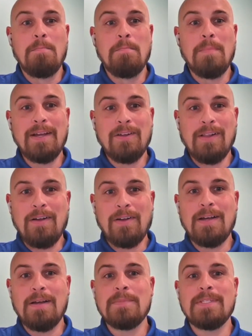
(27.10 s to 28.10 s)
medical
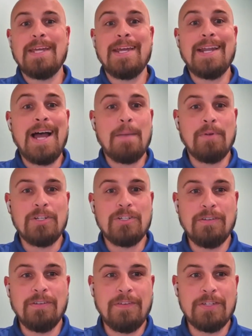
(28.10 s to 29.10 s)
outcomes, and
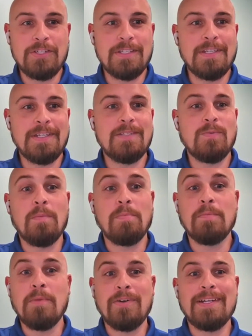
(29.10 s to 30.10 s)
operational efficiencies while
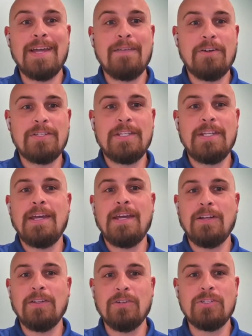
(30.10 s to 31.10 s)
promoting diversity and
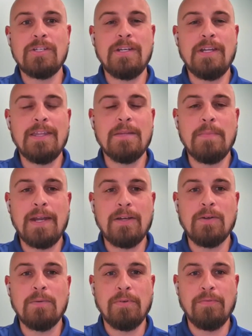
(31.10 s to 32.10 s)
inclusion in the
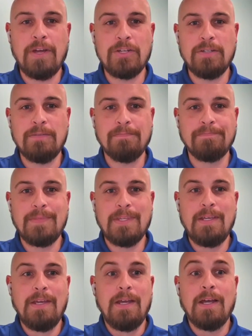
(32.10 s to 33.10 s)
medical profession.
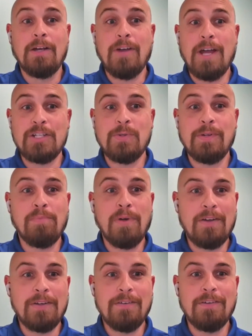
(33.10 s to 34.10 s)
A graduate of
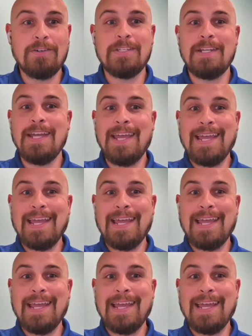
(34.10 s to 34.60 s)
Brown University